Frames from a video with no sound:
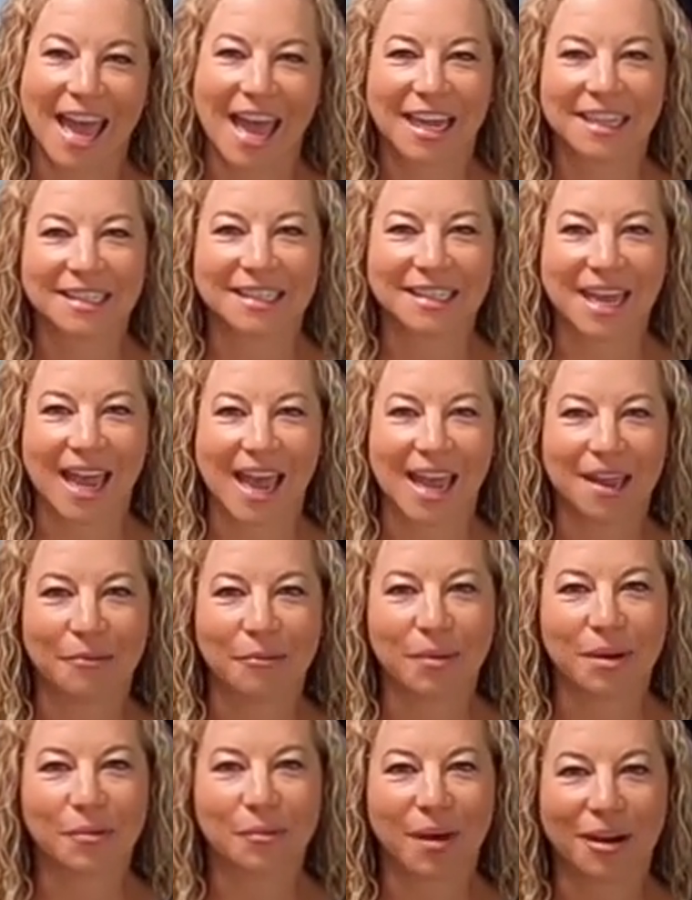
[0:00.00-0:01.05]
and
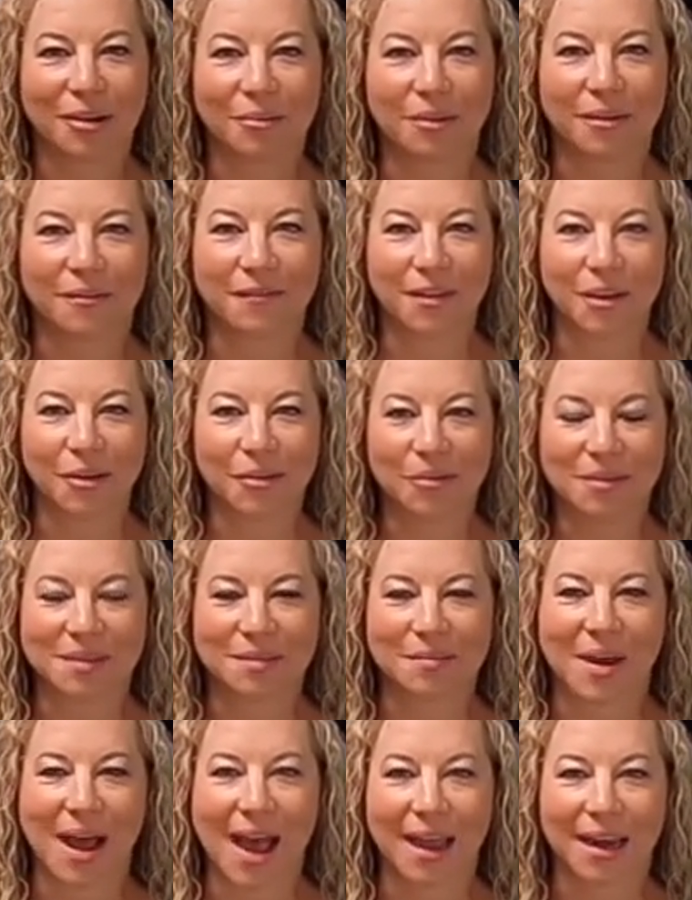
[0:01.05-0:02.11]
today we want to review
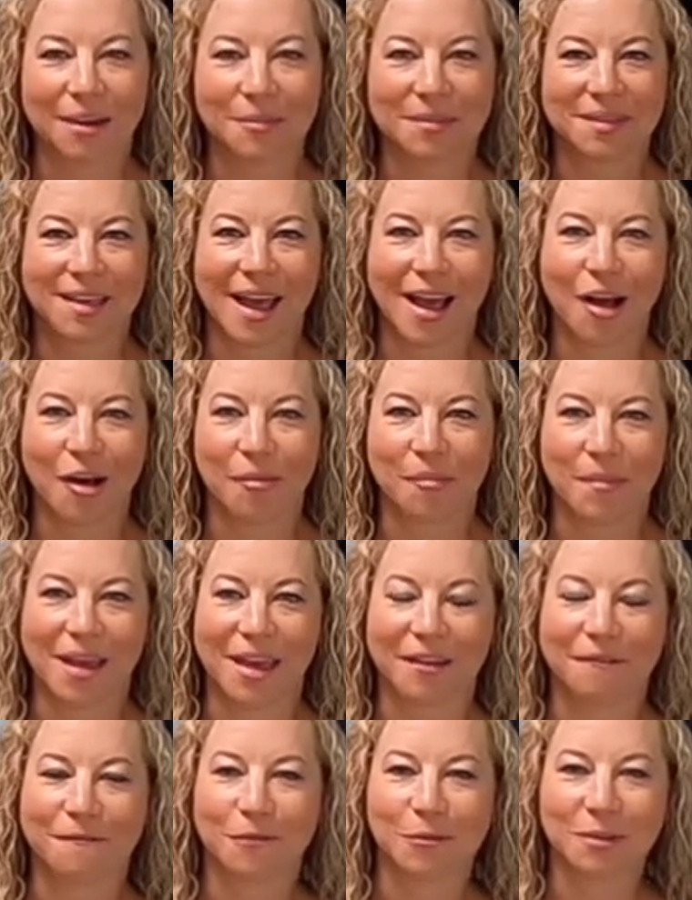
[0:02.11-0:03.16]
some items that help
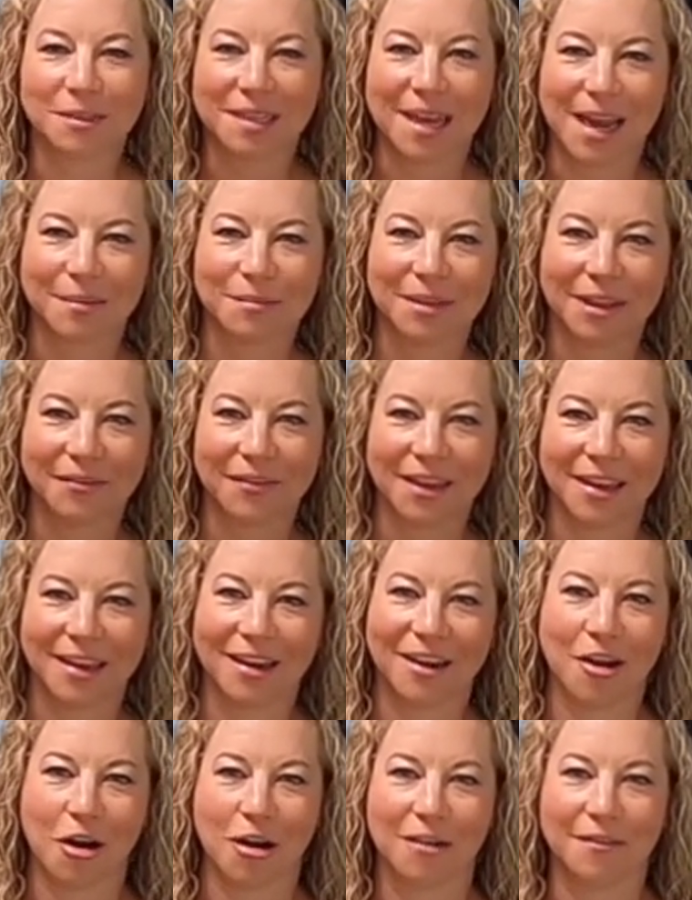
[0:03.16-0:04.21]
make full-time living
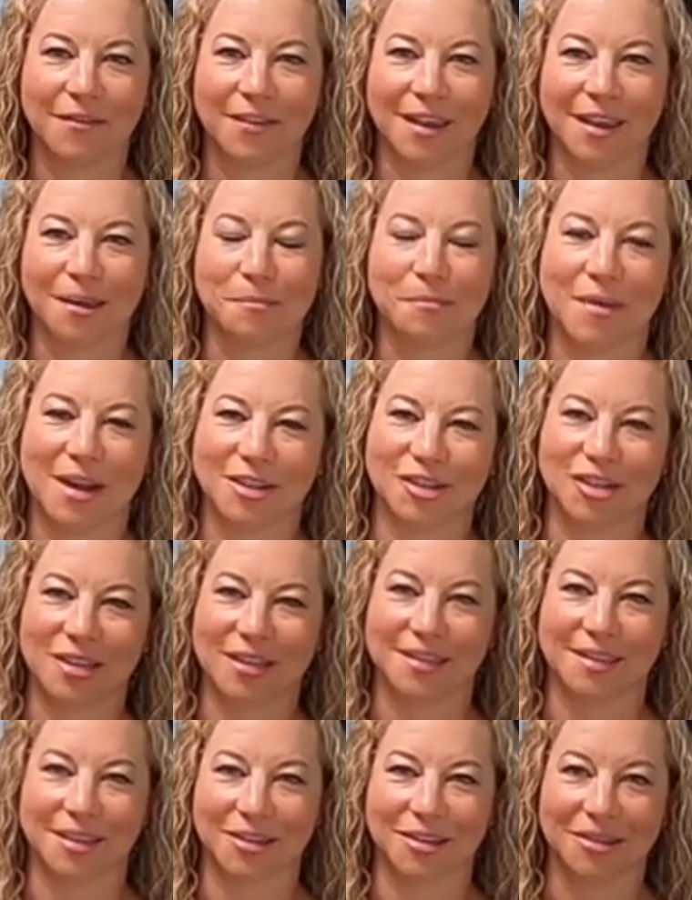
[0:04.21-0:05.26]
in an RV much
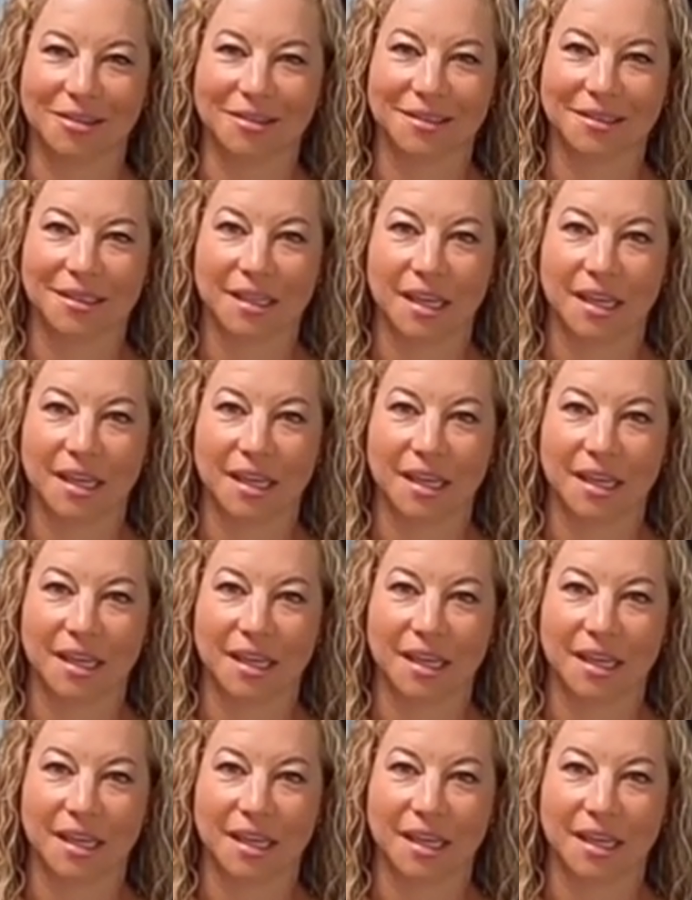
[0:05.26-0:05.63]
easier.